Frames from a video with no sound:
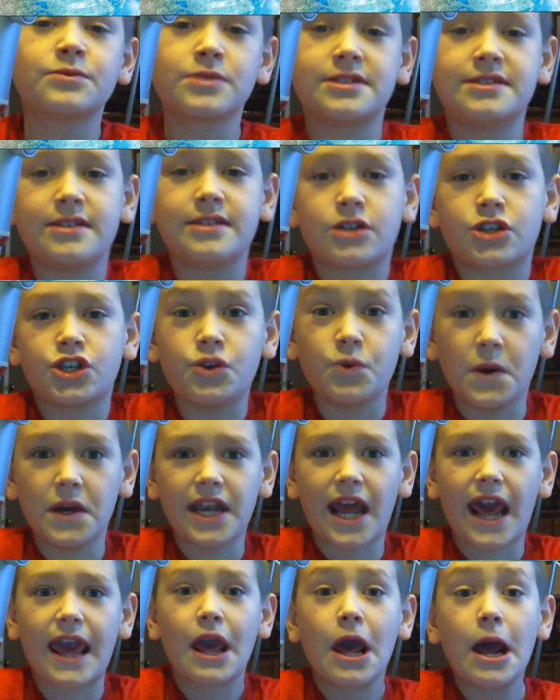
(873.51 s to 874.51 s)
want to see a
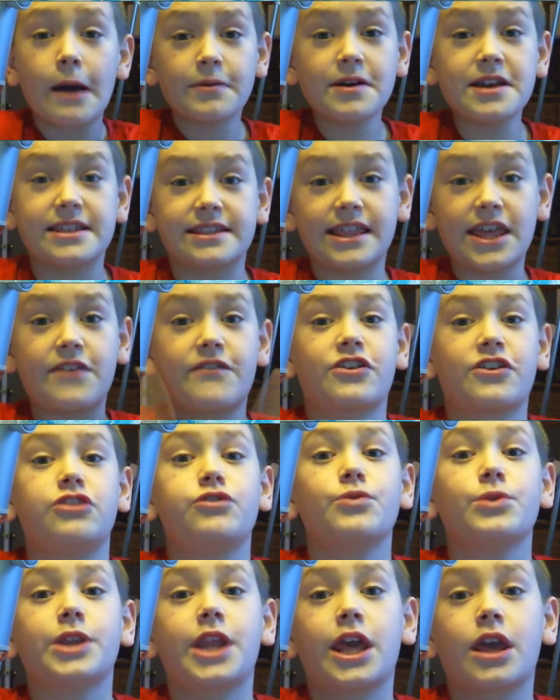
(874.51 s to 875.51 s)
Q&A, please leave
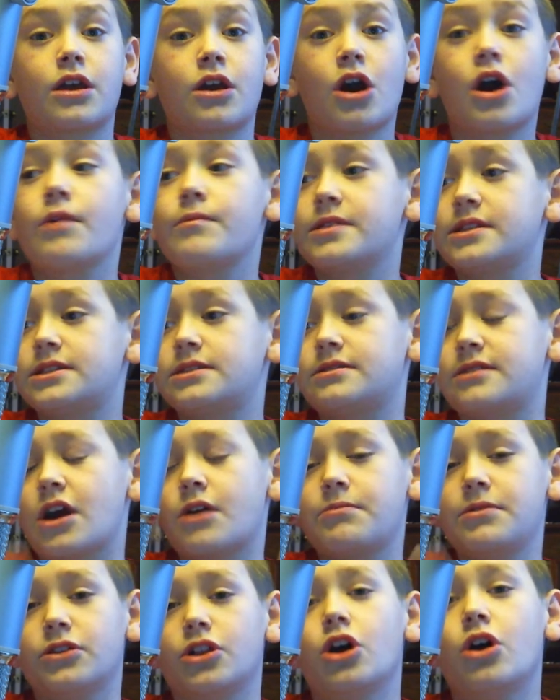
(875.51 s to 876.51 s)
Q&A comments
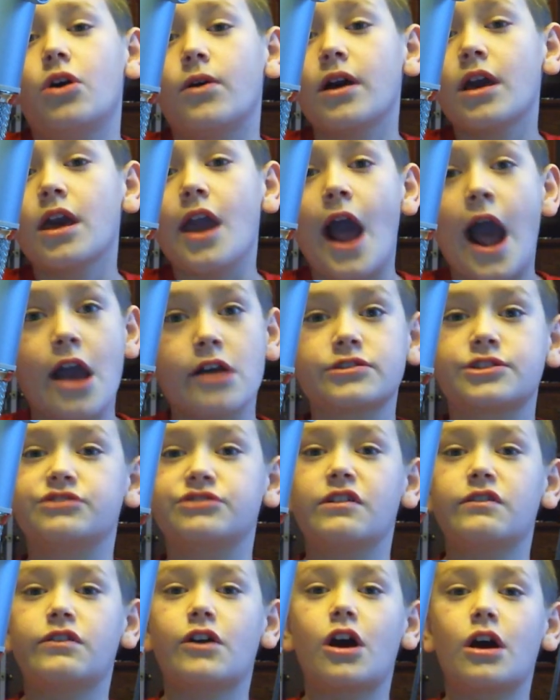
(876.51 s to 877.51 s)
down below. I also
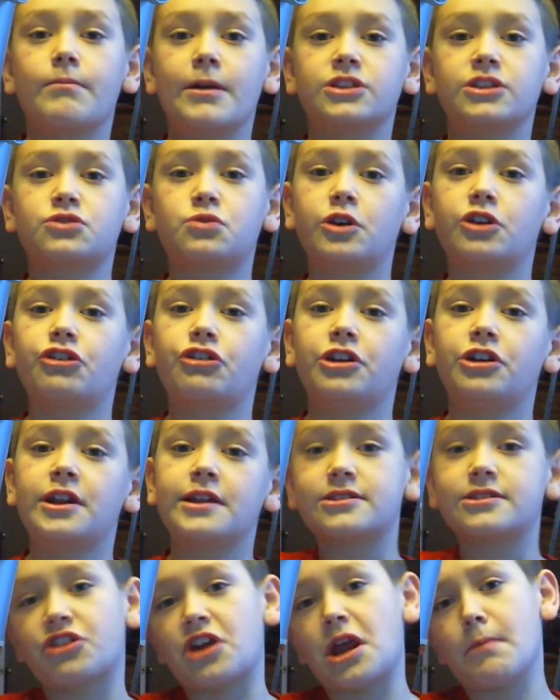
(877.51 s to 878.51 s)
did that on my Twitter and
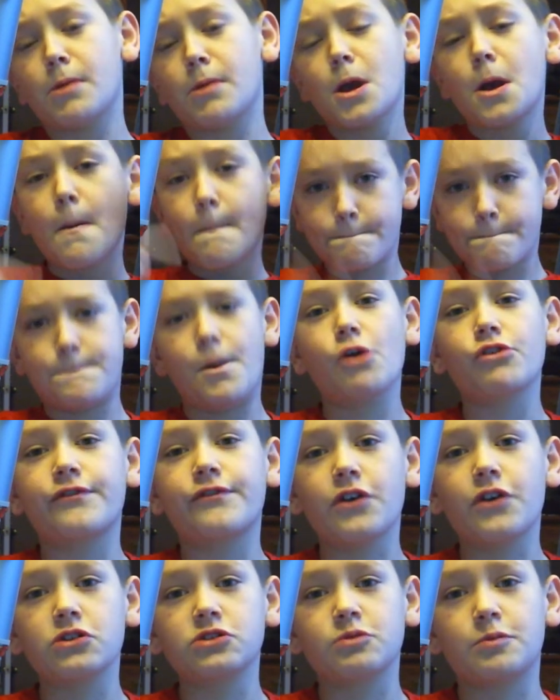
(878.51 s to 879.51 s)
Instagram. Both
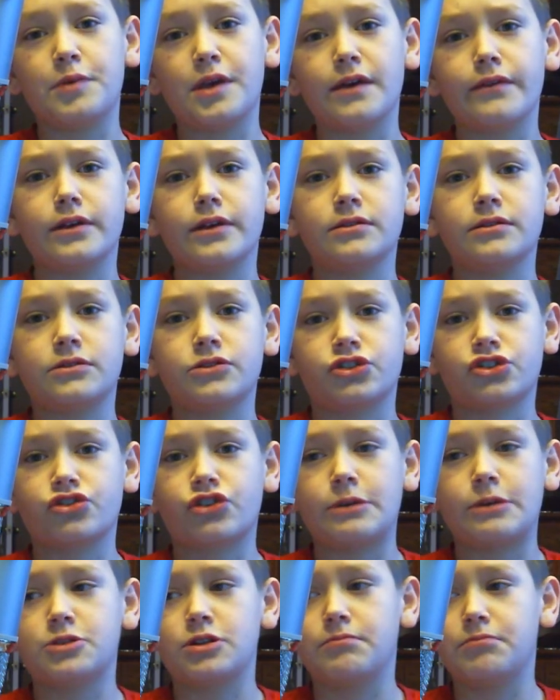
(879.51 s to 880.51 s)
of those will be in the
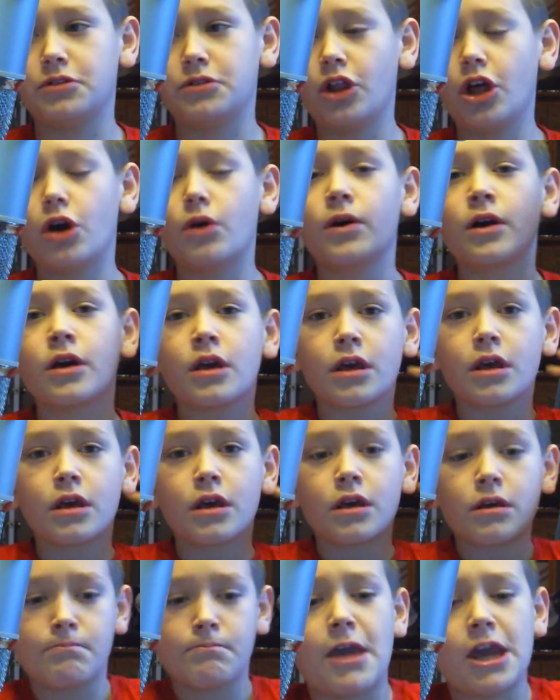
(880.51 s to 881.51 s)
description below.
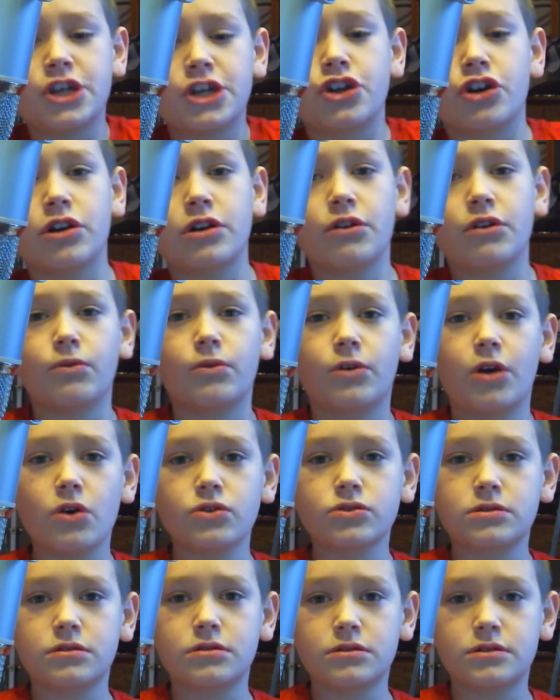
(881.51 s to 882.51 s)
Make sure to
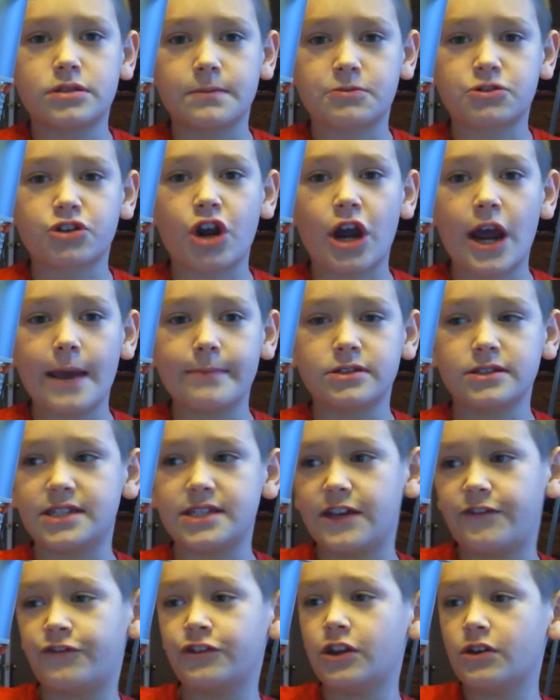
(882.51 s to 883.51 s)
go subscribe to
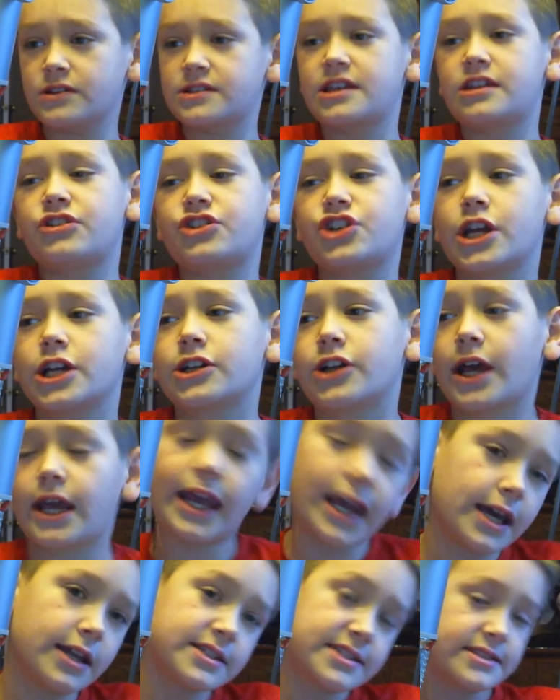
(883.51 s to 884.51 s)
DFidel's channel
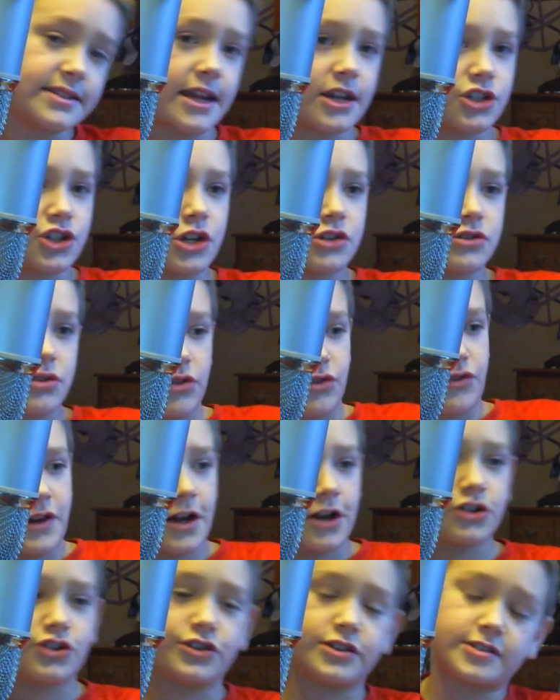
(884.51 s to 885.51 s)
and Snake Chaser
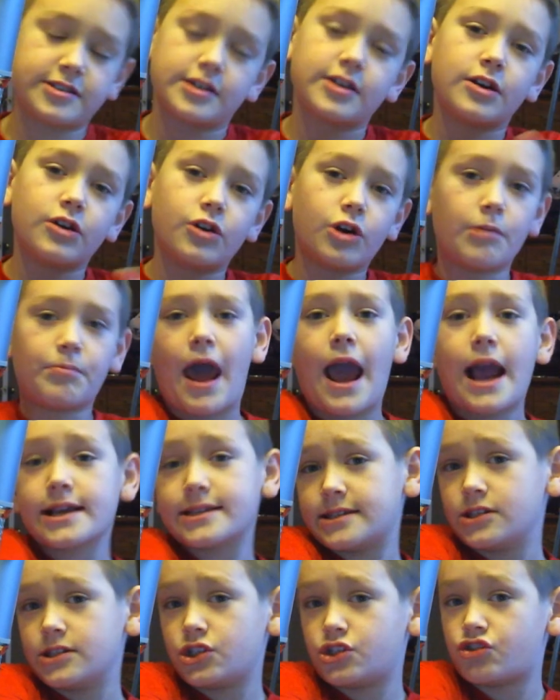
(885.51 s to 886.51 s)
300's or
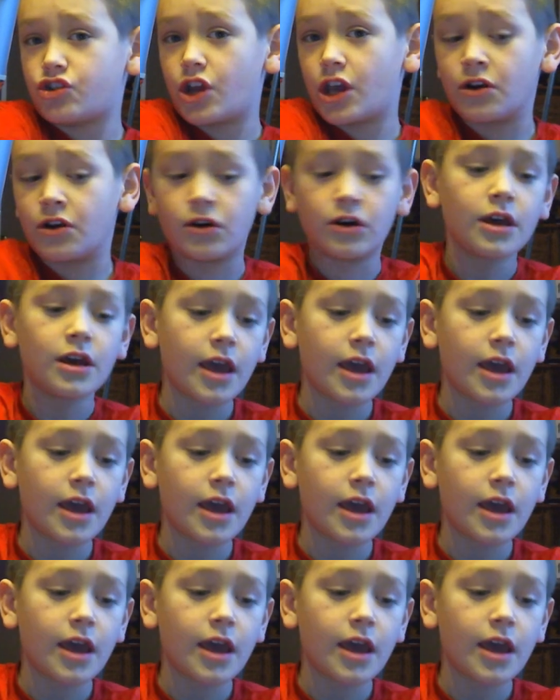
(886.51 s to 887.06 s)
Brax's channel.